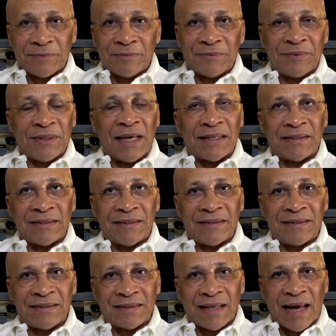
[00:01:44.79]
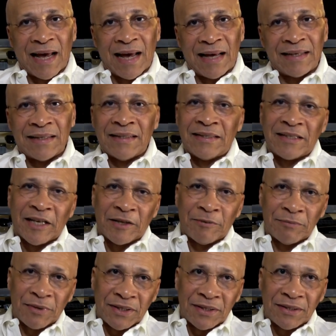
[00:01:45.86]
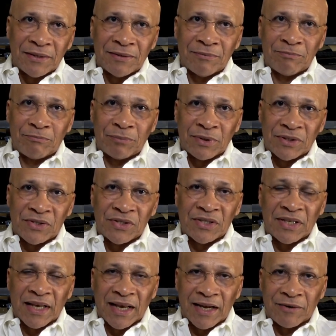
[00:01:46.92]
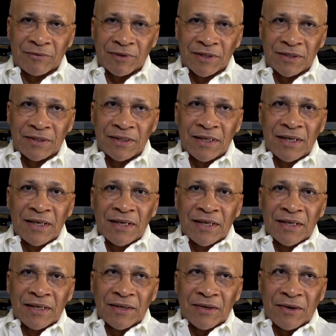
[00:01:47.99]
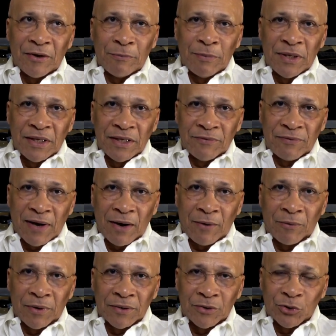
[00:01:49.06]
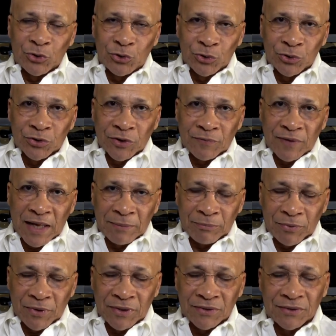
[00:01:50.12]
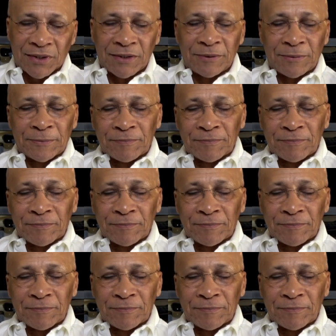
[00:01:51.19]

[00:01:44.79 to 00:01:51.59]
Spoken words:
Yes, it is sad and it can be pretty scary, if I were in the shoes of that person.